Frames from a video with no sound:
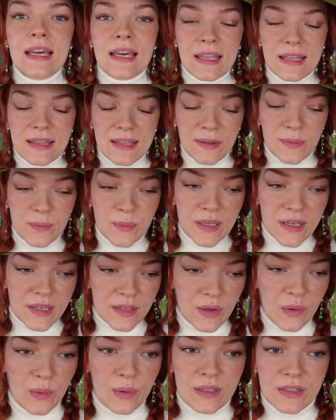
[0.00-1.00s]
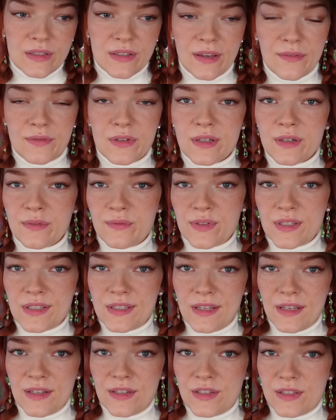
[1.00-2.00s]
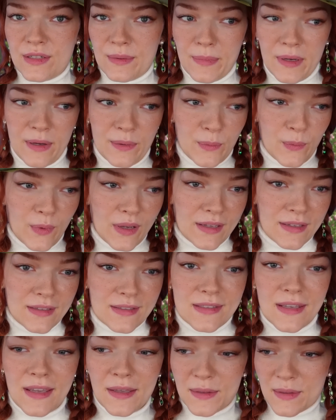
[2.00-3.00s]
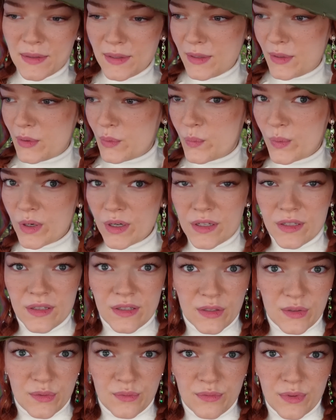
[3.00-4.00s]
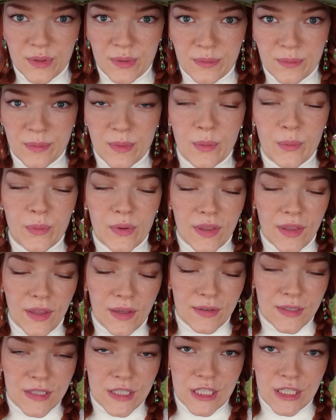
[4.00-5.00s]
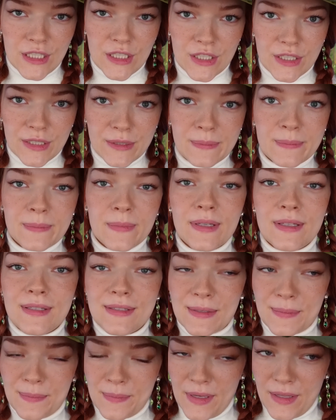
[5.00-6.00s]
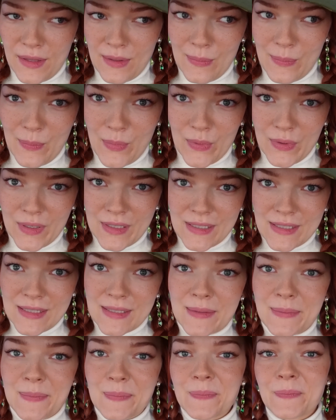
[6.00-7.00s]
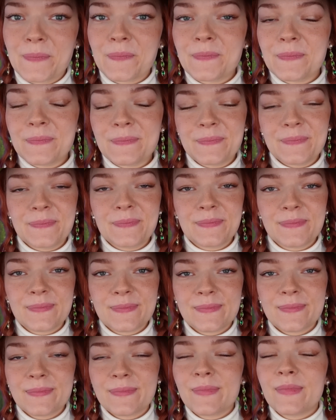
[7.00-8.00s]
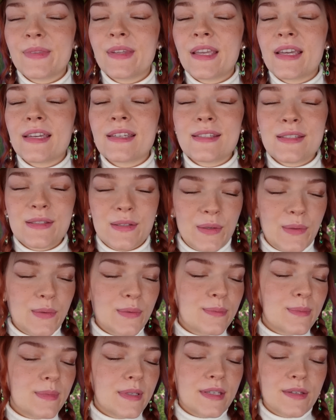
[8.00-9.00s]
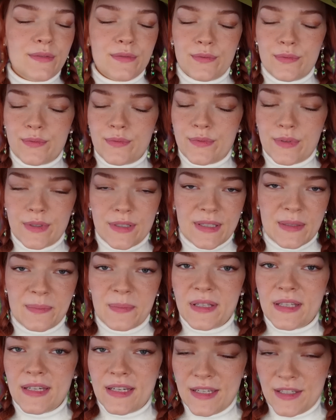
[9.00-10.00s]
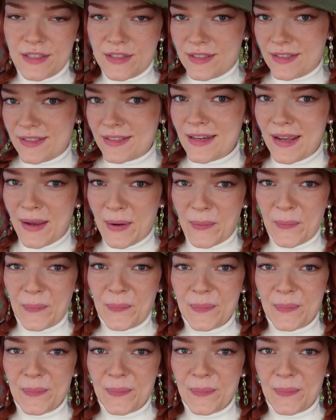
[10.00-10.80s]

And then we are going to have a conversation about why exactly you were in this room without a teacher at some other point. Yes, no need for explanations now.